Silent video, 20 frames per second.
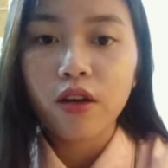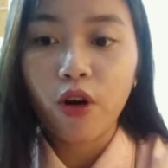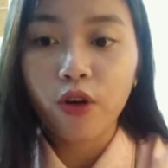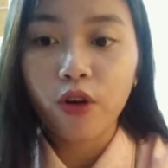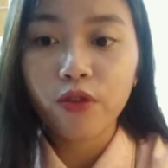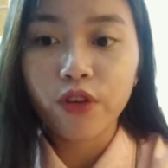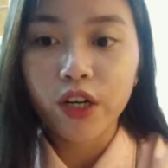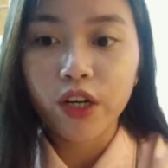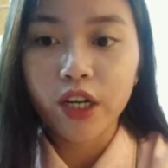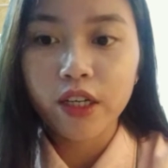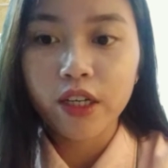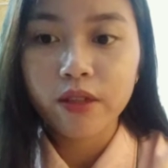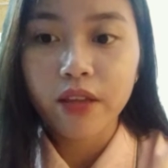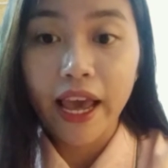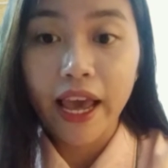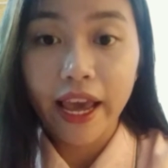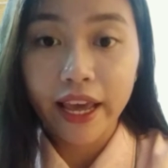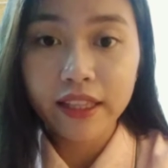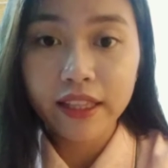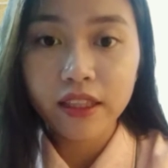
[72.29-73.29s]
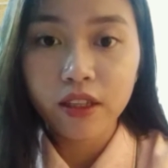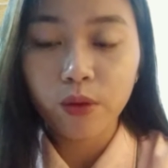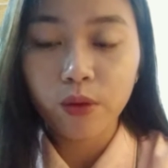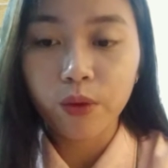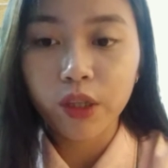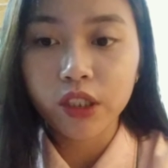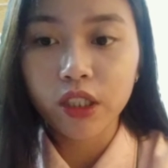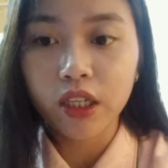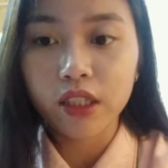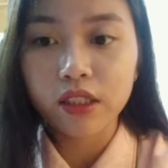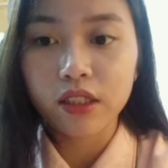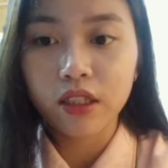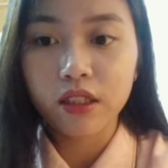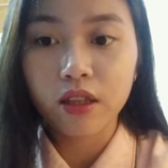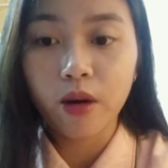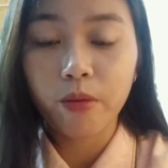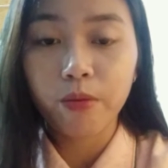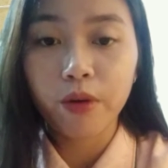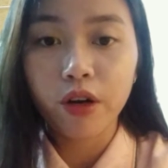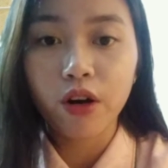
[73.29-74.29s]
Over N, which is
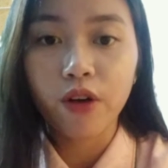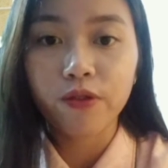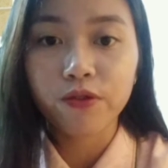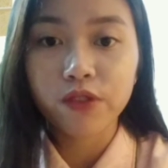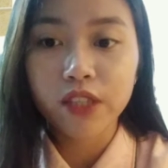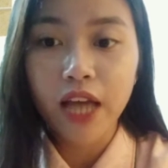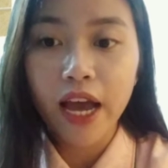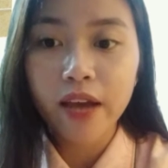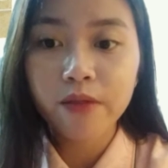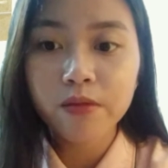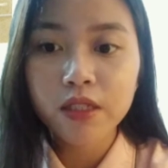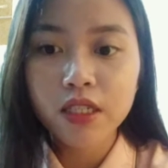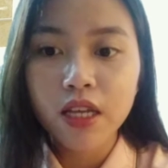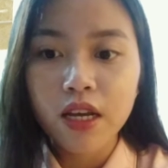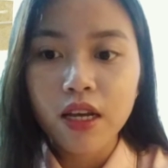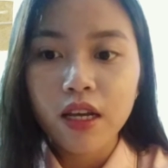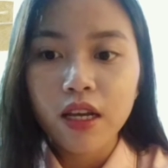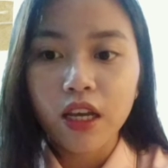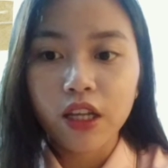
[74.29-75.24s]
the number of times